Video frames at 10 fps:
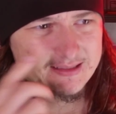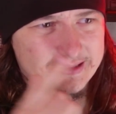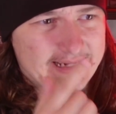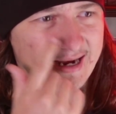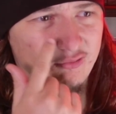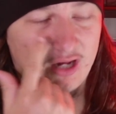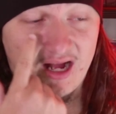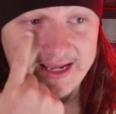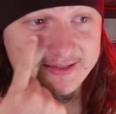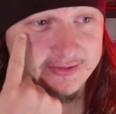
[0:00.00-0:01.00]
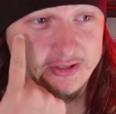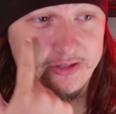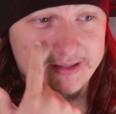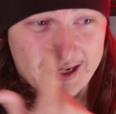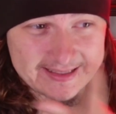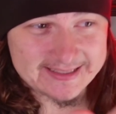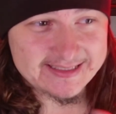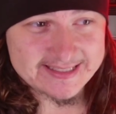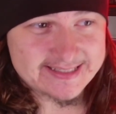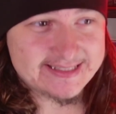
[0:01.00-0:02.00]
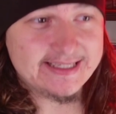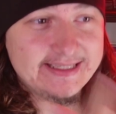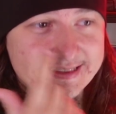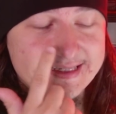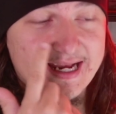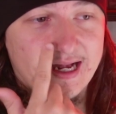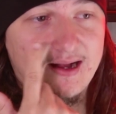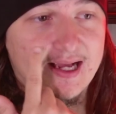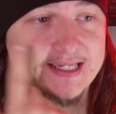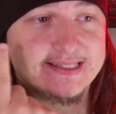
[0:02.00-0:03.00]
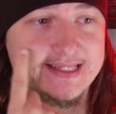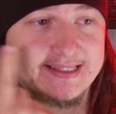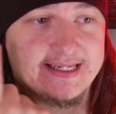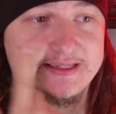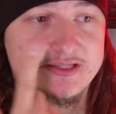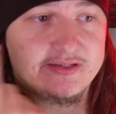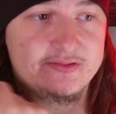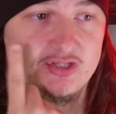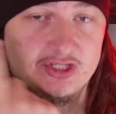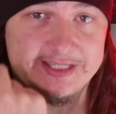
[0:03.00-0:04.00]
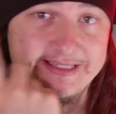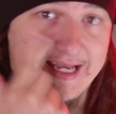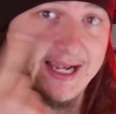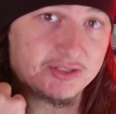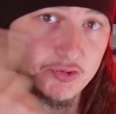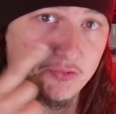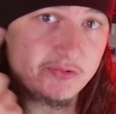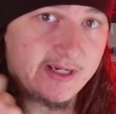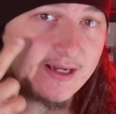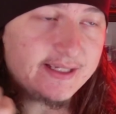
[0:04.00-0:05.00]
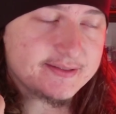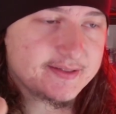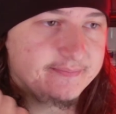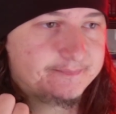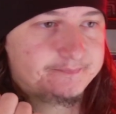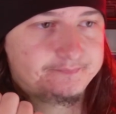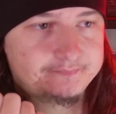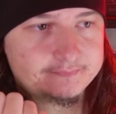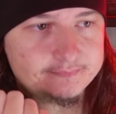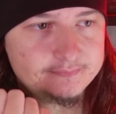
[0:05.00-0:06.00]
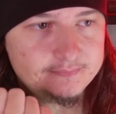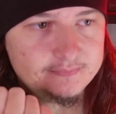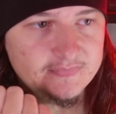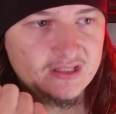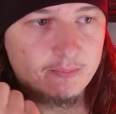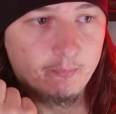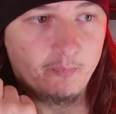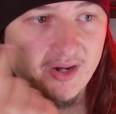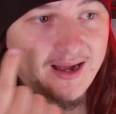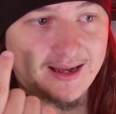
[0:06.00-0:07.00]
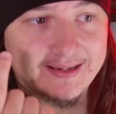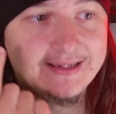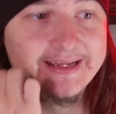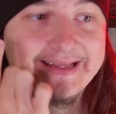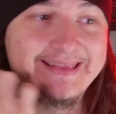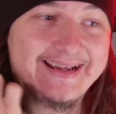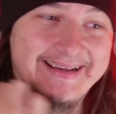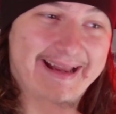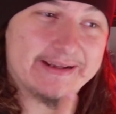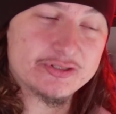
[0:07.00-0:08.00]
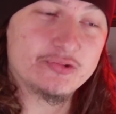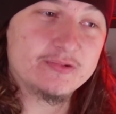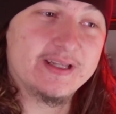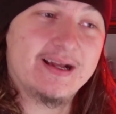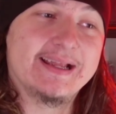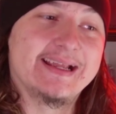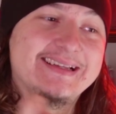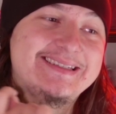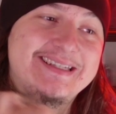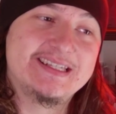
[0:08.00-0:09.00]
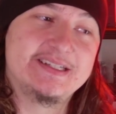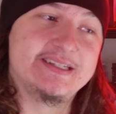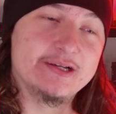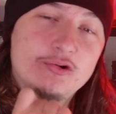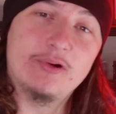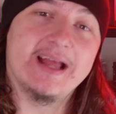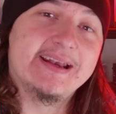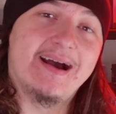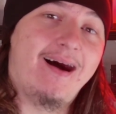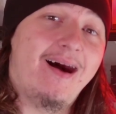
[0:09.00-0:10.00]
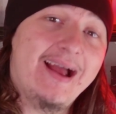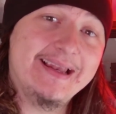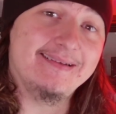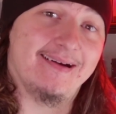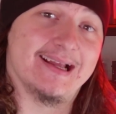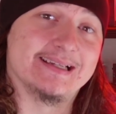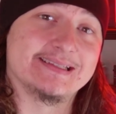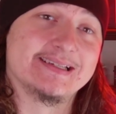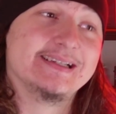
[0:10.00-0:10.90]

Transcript: Now, I could see in their eyes that that's just natural light, but that natural light is still an eye light.